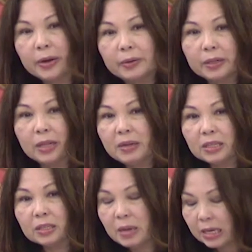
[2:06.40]
Mr. Bradbury, let
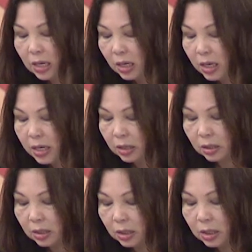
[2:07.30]
me just make it
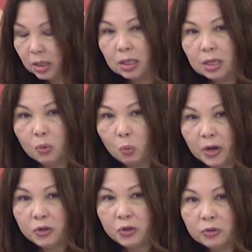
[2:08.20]
clear
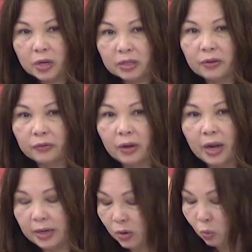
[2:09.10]
what you justified.